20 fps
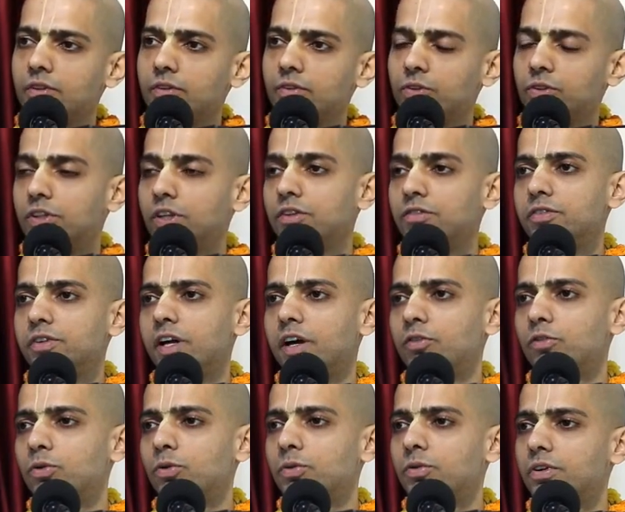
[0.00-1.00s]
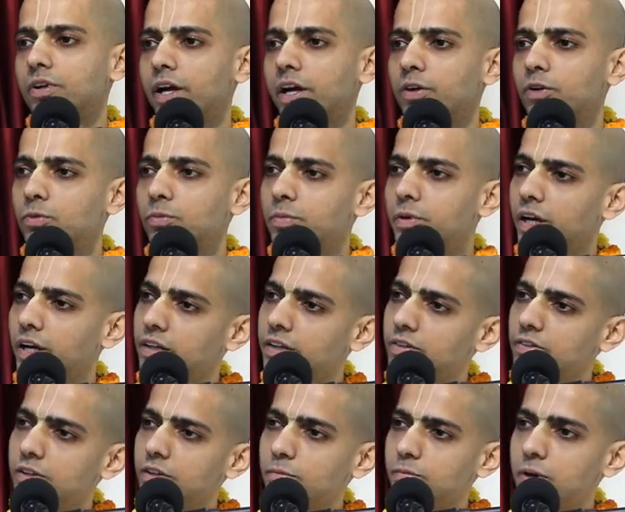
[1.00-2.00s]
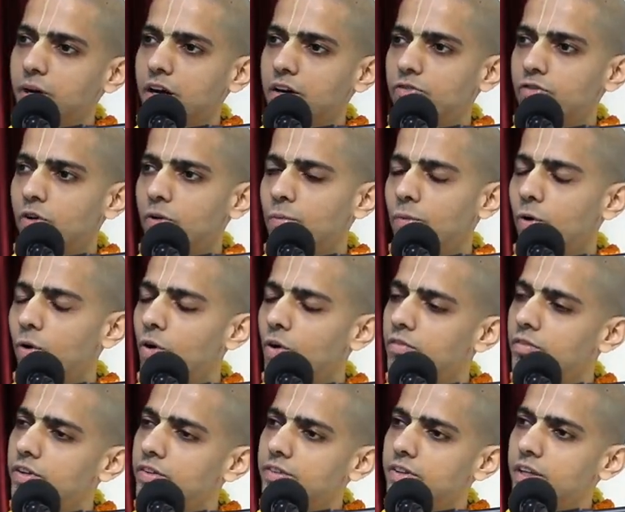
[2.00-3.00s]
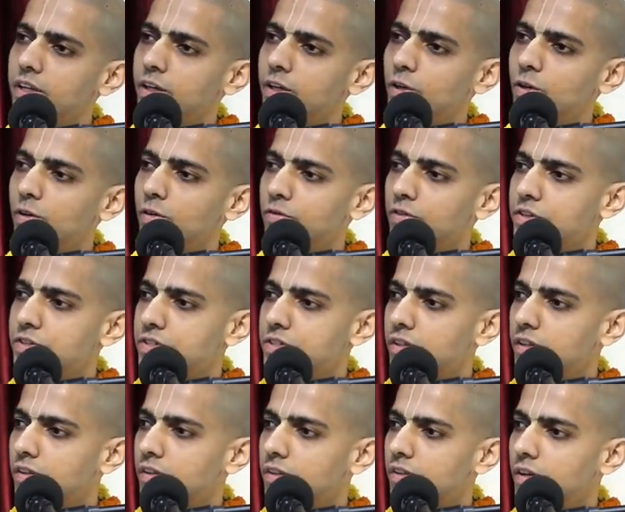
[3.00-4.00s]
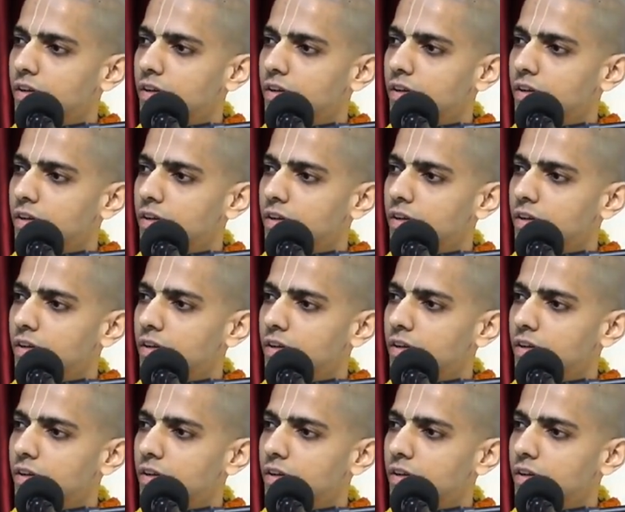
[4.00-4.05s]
So thus we have to try to practice this platform, always thinking of Krishna.